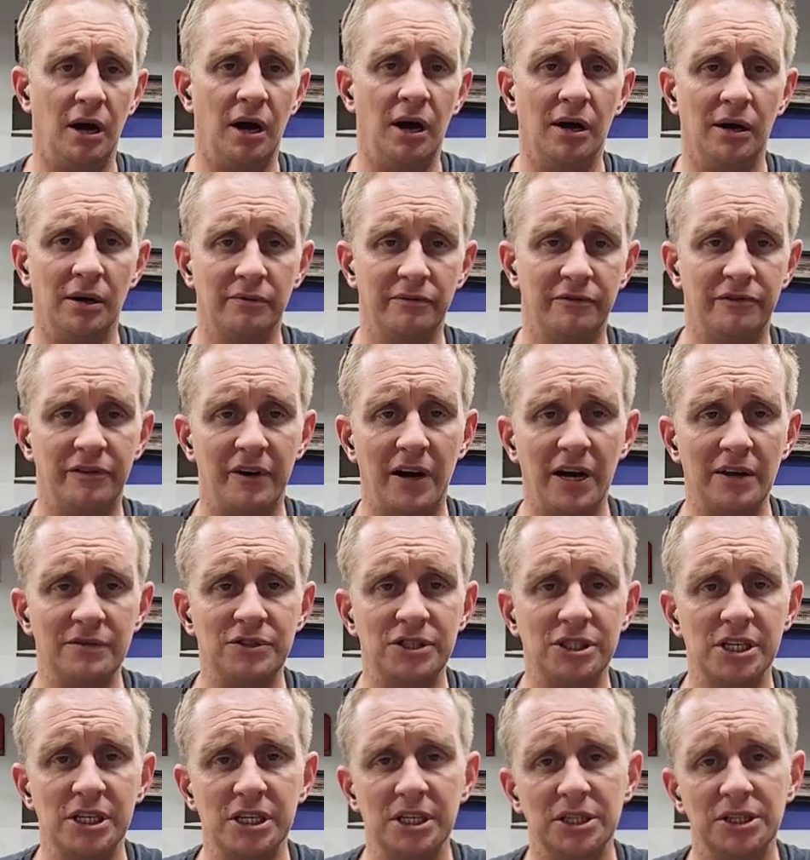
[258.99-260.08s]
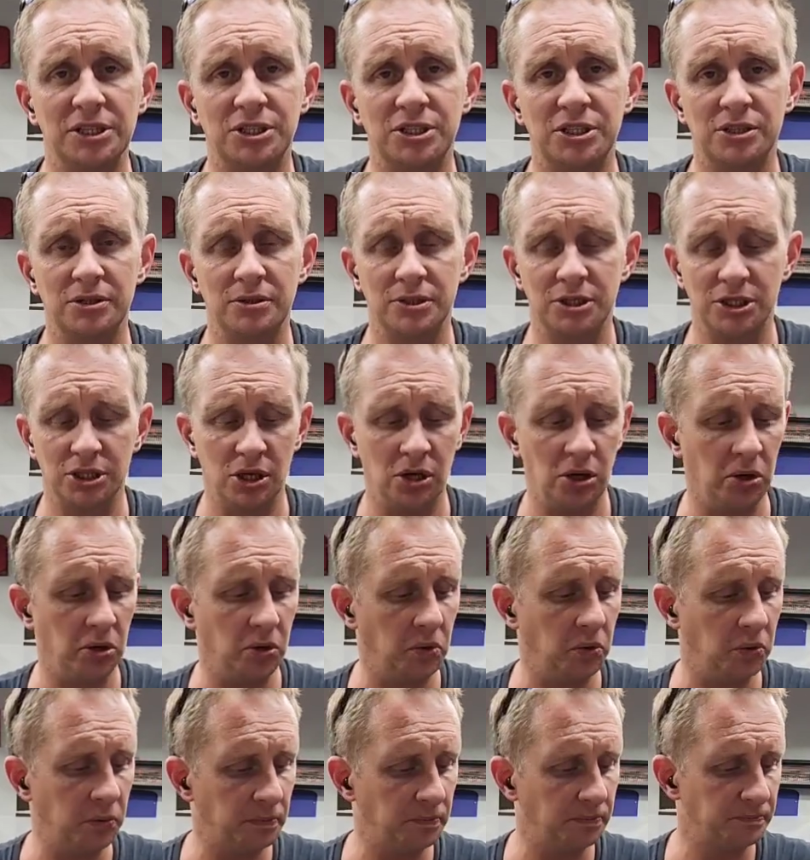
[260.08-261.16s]
I'm 5'6",
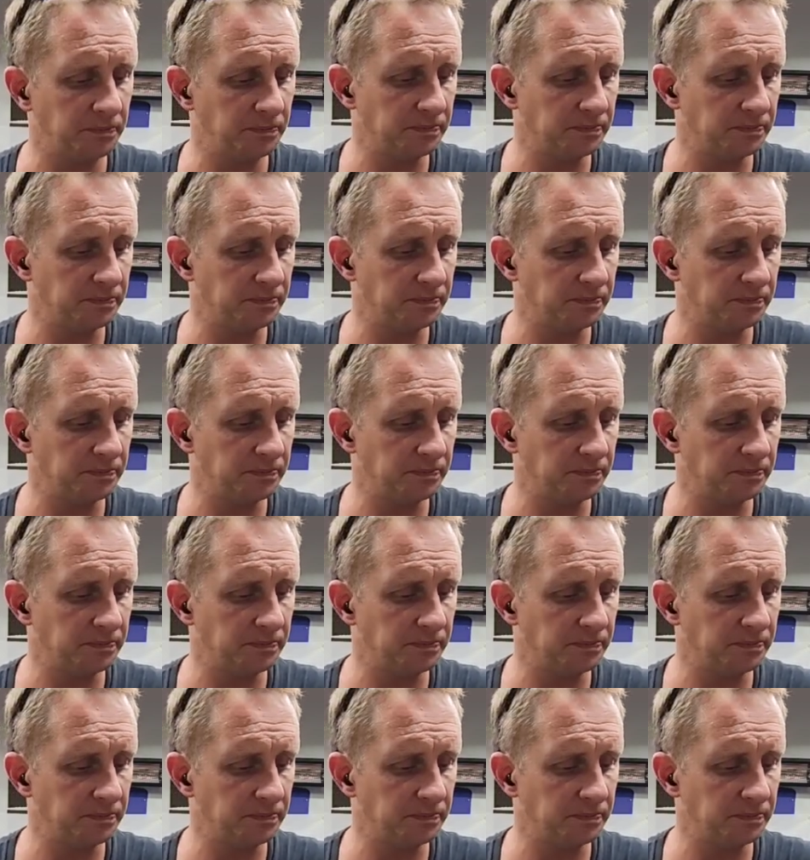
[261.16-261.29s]
so